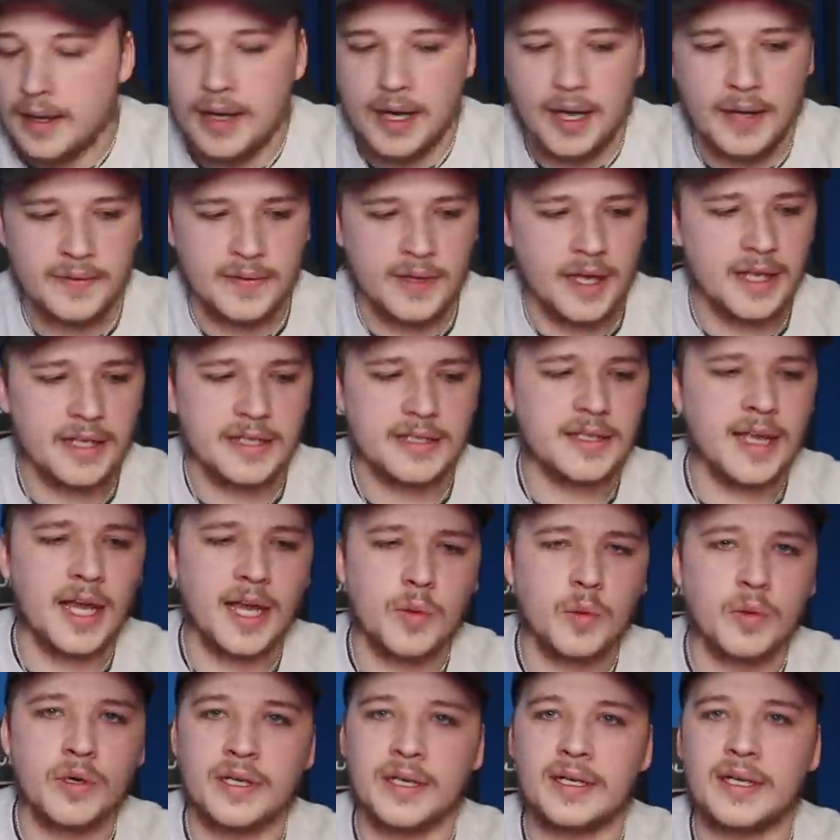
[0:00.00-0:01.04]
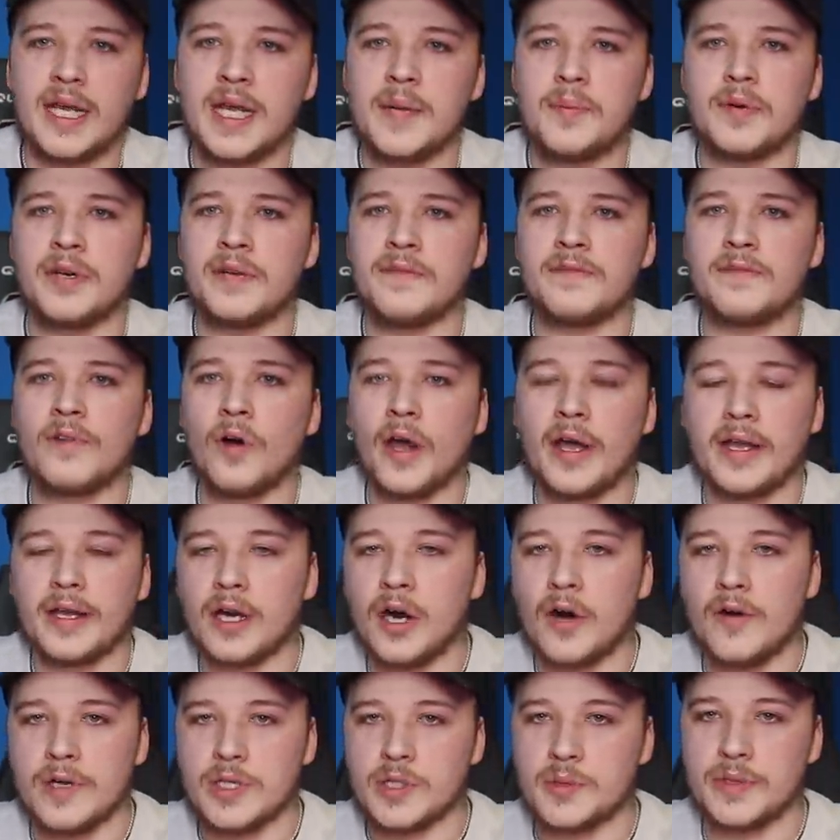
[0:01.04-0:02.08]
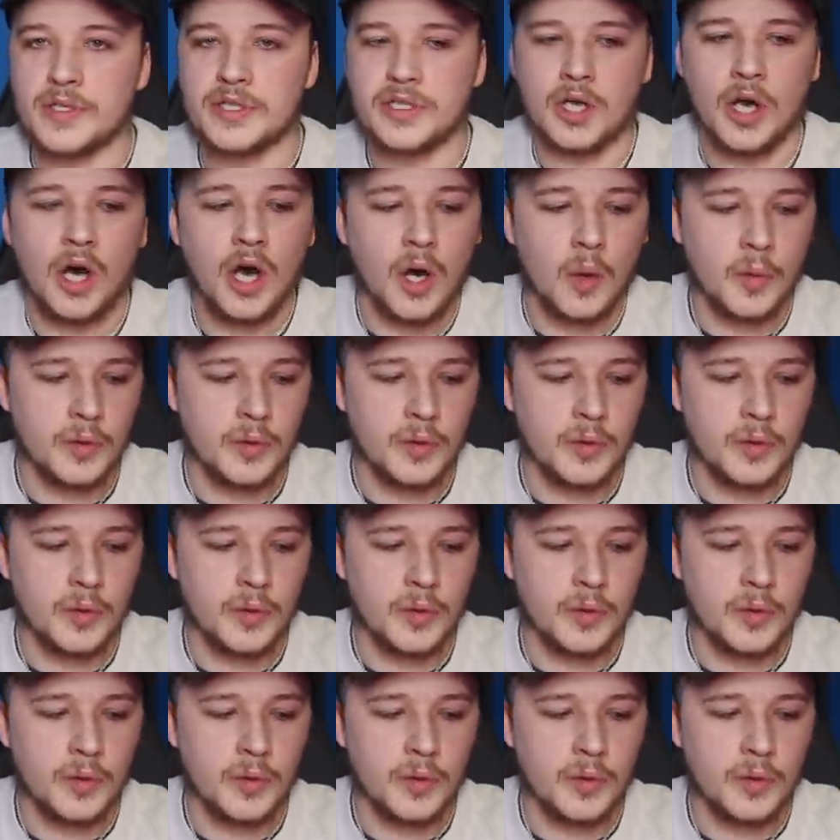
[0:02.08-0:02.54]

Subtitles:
And, like, Deck would keep on inviting her into his car,